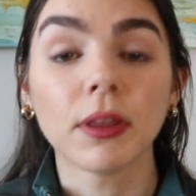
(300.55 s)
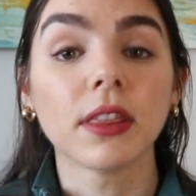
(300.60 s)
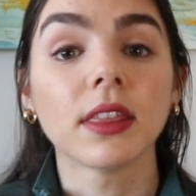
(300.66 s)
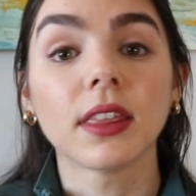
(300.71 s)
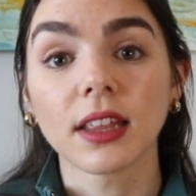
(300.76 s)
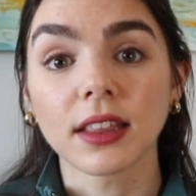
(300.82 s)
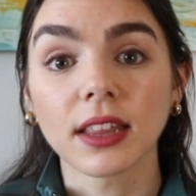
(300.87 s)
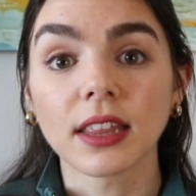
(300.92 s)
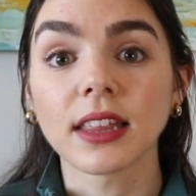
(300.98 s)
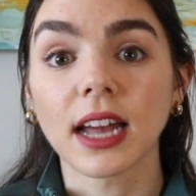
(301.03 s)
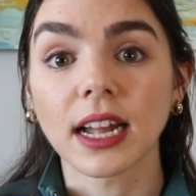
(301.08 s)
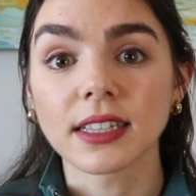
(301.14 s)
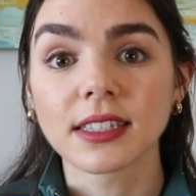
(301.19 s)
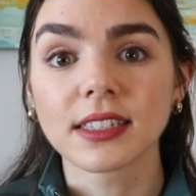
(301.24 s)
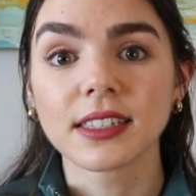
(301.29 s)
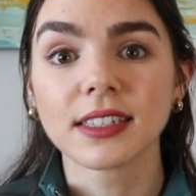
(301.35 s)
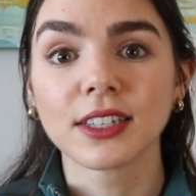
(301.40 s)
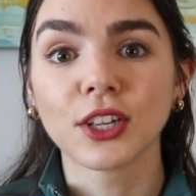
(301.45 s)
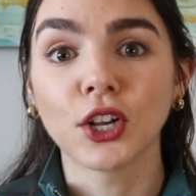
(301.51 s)
and think that
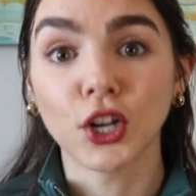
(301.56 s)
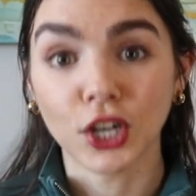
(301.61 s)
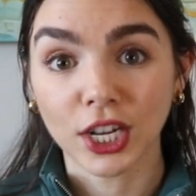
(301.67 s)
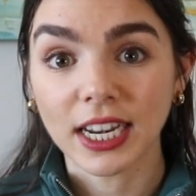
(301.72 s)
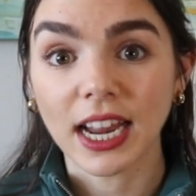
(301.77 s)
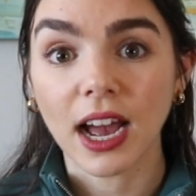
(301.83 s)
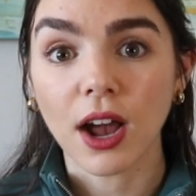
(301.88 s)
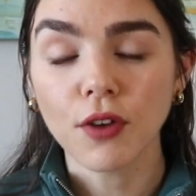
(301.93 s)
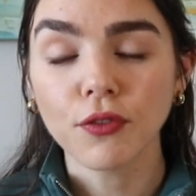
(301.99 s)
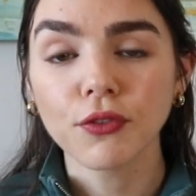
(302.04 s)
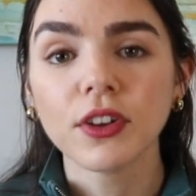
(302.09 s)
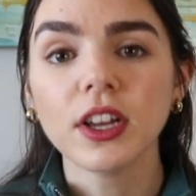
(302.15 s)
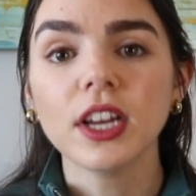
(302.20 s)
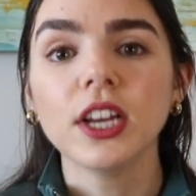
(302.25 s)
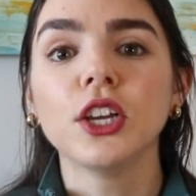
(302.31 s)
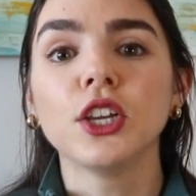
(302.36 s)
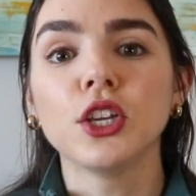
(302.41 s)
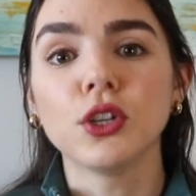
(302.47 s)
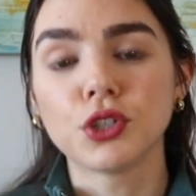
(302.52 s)
that's good enough.
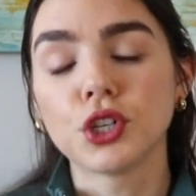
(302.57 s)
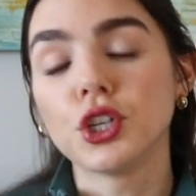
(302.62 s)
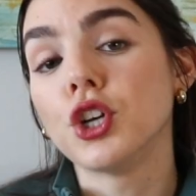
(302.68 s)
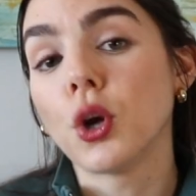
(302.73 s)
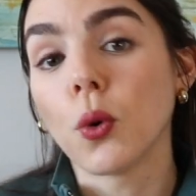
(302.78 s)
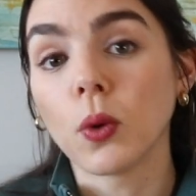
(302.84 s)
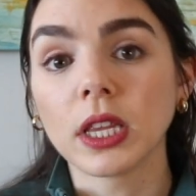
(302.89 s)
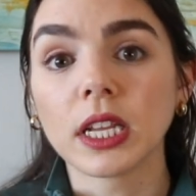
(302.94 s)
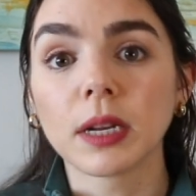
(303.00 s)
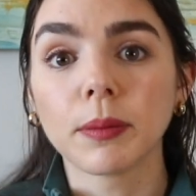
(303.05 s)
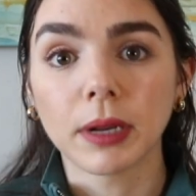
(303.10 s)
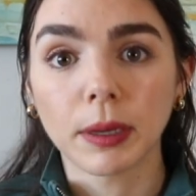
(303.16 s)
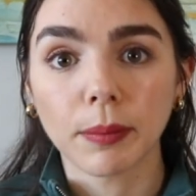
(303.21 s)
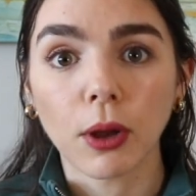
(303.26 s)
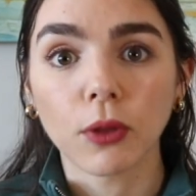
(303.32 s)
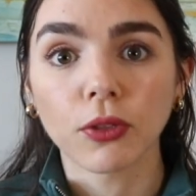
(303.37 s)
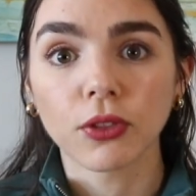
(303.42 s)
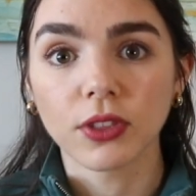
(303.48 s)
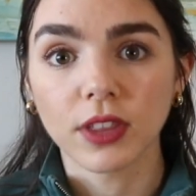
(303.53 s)
You should know a little bit
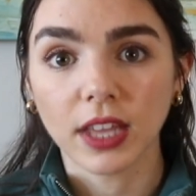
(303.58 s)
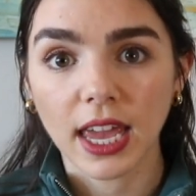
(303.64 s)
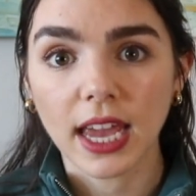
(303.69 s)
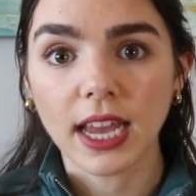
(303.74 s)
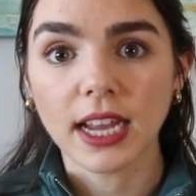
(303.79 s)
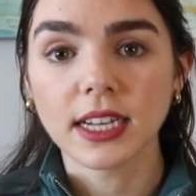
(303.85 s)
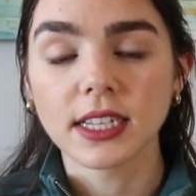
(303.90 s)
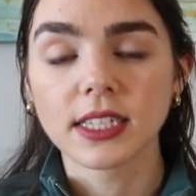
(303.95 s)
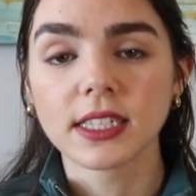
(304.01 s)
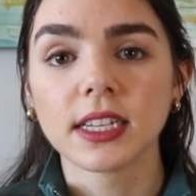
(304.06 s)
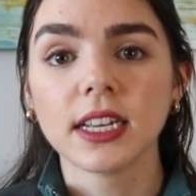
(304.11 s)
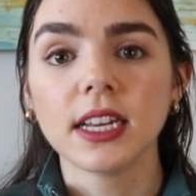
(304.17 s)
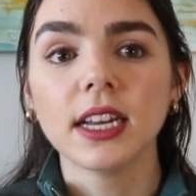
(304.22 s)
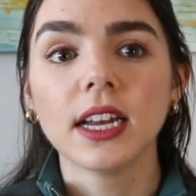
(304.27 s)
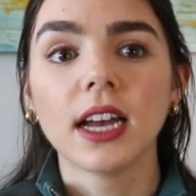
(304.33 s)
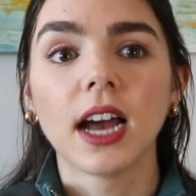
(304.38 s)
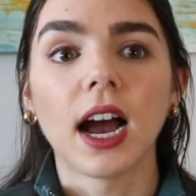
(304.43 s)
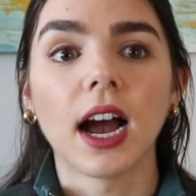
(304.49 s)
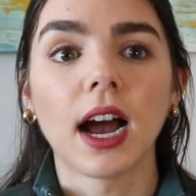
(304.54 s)
about the case,
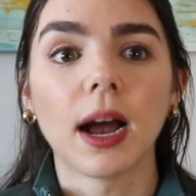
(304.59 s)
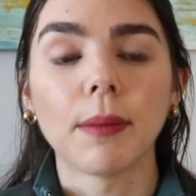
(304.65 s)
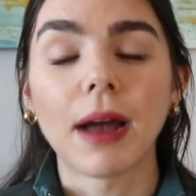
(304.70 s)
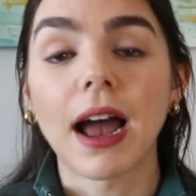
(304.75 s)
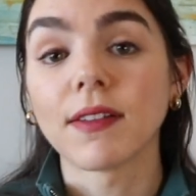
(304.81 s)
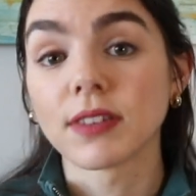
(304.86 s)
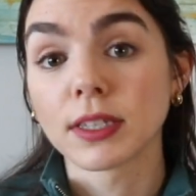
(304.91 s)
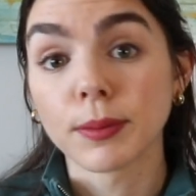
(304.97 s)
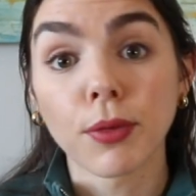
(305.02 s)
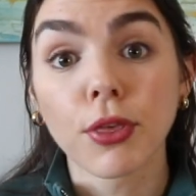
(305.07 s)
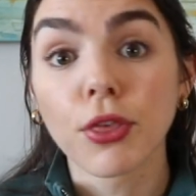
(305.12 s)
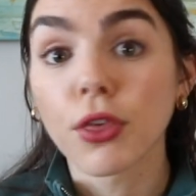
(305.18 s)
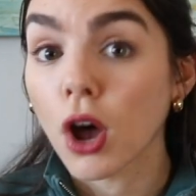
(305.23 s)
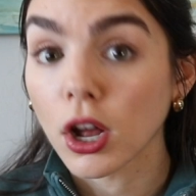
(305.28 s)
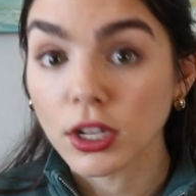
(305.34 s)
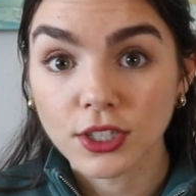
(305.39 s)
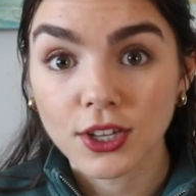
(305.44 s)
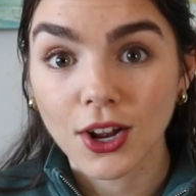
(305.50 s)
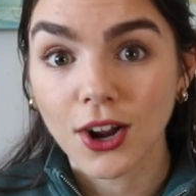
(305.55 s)
um, have some
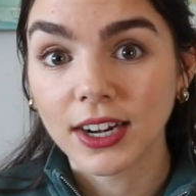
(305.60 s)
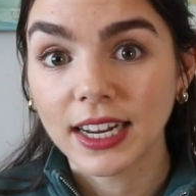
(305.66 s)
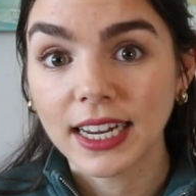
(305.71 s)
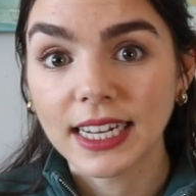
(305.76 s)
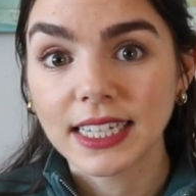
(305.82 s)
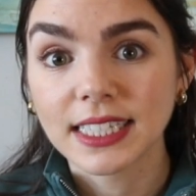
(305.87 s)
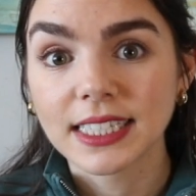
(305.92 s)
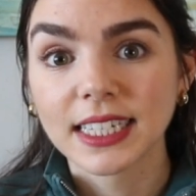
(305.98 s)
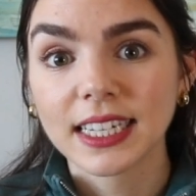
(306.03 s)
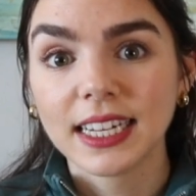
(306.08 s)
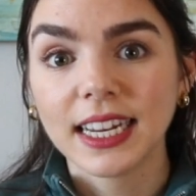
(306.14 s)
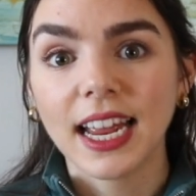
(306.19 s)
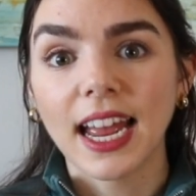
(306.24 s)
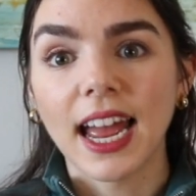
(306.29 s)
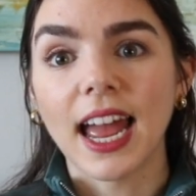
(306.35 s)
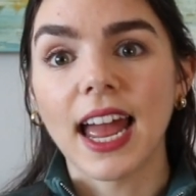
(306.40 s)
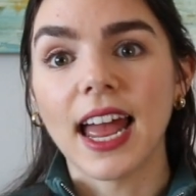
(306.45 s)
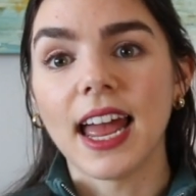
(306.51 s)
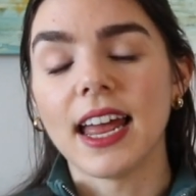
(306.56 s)
thoughts on it,
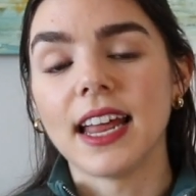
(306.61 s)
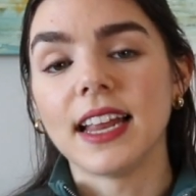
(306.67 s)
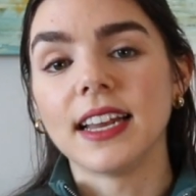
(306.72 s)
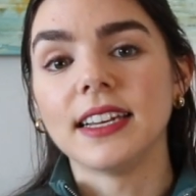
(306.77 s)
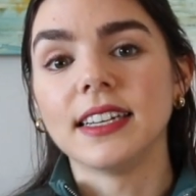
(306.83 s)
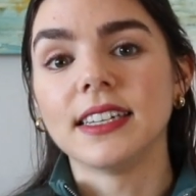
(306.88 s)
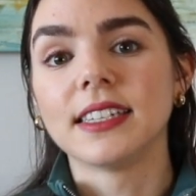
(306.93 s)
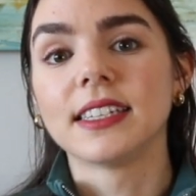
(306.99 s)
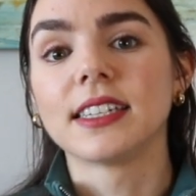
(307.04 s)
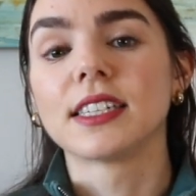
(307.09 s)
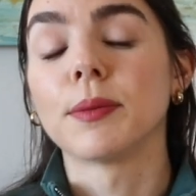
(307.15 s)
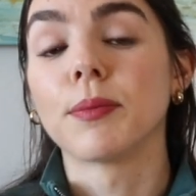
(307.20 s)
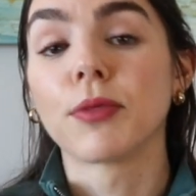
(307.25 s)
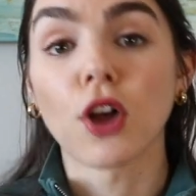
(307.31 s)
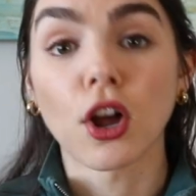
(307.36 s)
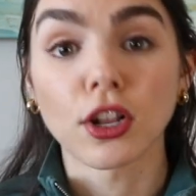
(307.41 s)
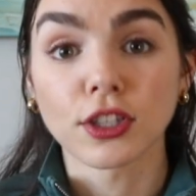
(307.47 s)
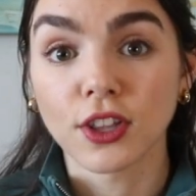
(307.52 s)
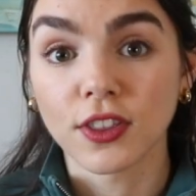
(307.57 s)
and some
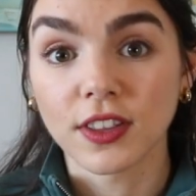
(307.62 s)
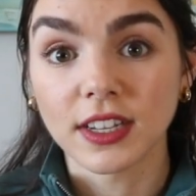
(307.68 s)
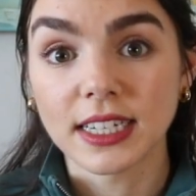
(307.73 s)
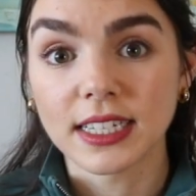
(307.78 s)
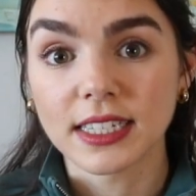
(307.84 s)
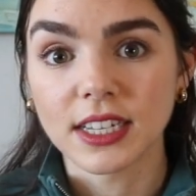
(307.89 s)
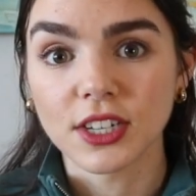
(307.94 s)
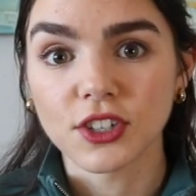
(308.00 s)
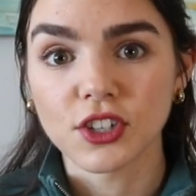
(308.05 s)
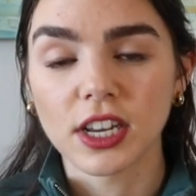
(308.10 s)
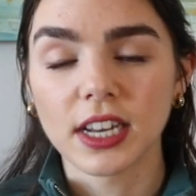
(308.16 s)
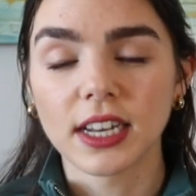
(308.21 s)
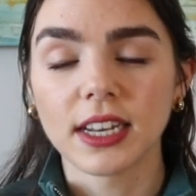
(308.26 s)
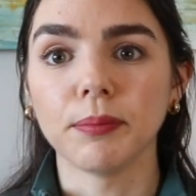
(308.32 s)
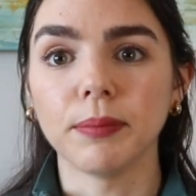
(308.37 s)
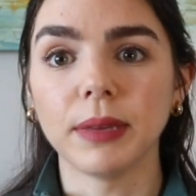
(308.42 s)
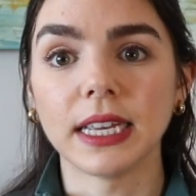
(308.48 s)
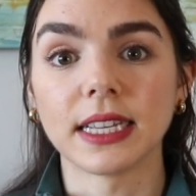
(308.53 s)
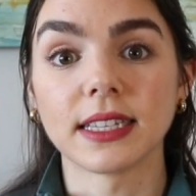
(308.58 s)
thoughts on the decision
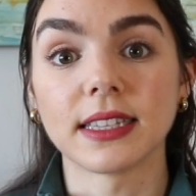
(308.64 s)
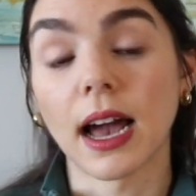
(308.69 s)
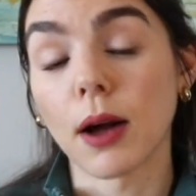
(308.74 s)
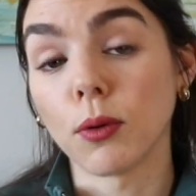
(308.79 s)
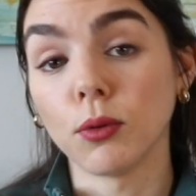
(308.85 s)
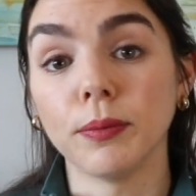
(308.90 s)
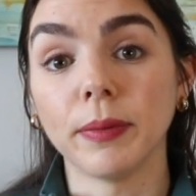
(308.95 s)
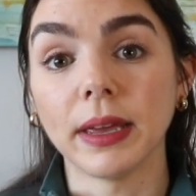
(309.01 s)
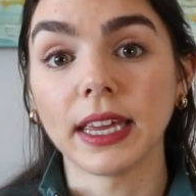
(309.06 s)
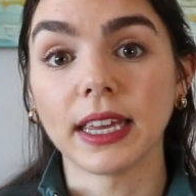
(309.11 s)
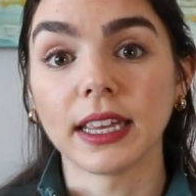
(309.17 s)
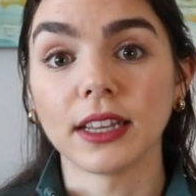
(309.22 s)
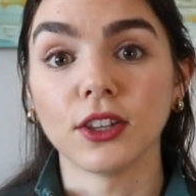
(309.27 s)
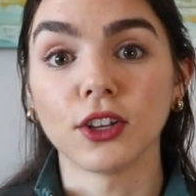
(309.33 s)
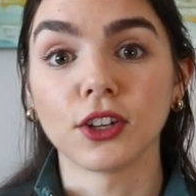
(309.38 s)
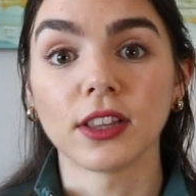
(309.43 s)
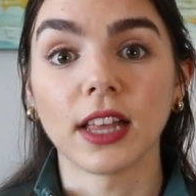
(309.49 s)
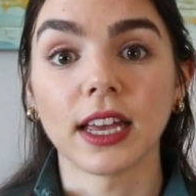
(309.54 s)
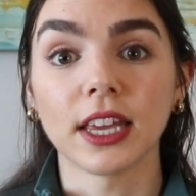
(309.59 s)
because that will make it
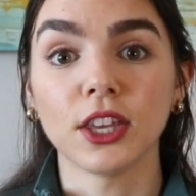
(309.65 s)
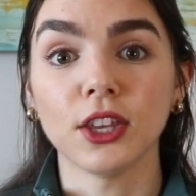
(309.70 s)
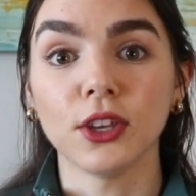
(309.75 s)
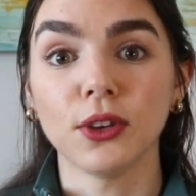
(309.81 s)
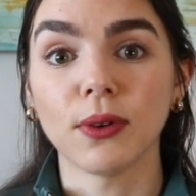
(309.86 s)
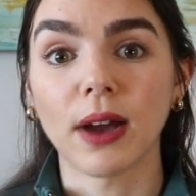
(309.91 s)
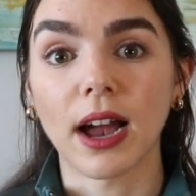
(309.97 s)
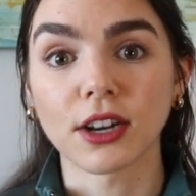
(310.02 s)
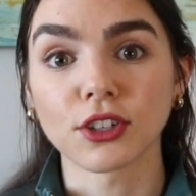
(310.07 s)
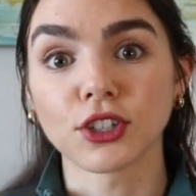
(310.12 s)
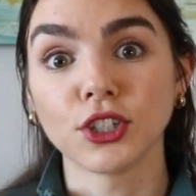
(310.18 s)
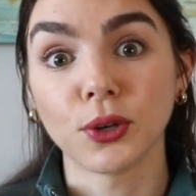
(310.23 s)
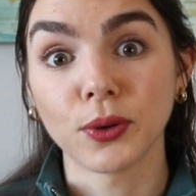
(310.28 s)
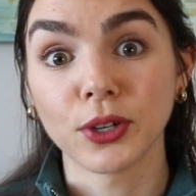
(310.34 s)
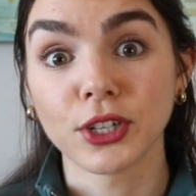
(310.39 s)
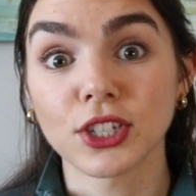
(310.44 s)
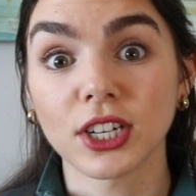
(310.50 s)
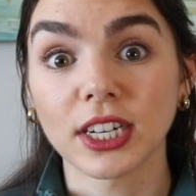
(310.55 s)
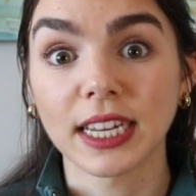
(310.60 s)
look like you actually know
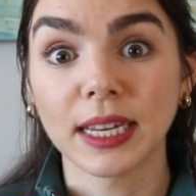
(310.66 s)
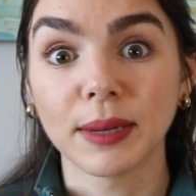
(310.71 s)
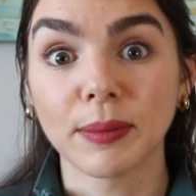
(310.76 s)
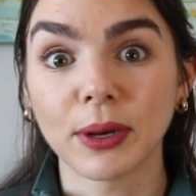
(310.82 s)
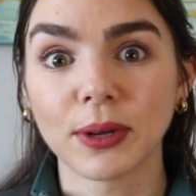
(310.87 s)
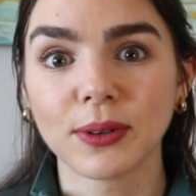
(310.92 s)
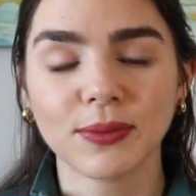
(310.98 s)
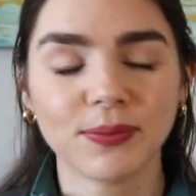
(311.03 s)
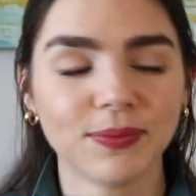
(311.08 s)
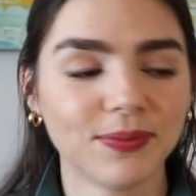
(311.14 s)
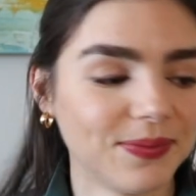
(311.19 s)
what you're talking about.